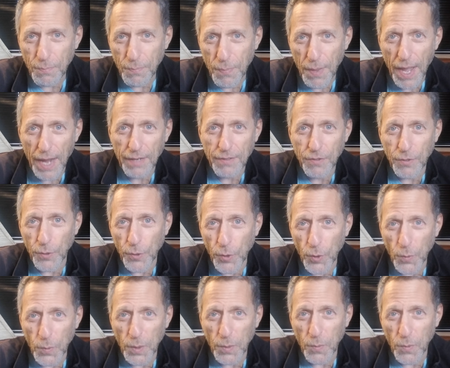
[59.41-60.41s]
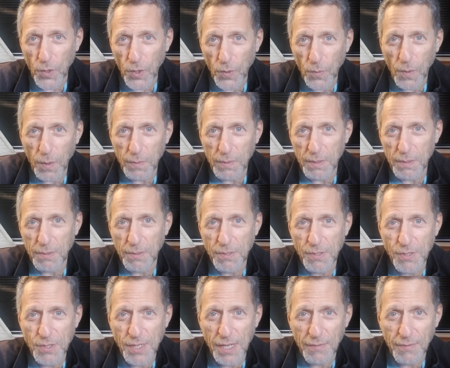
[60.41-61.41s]
back to who we were when we were
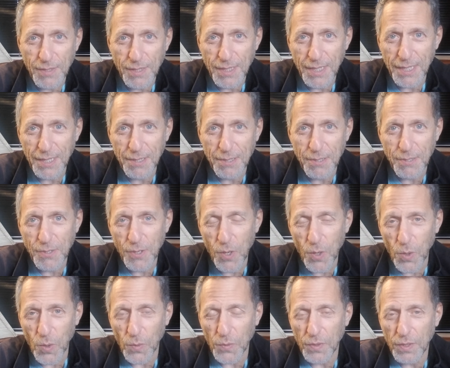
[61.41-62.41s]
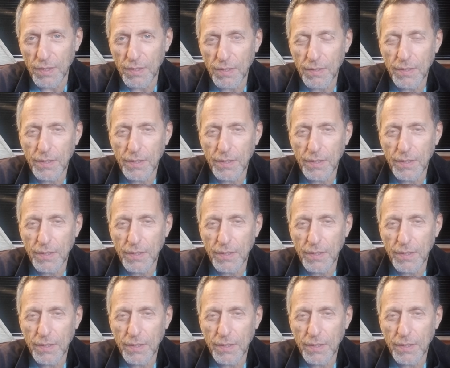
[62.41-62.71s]
17 years old.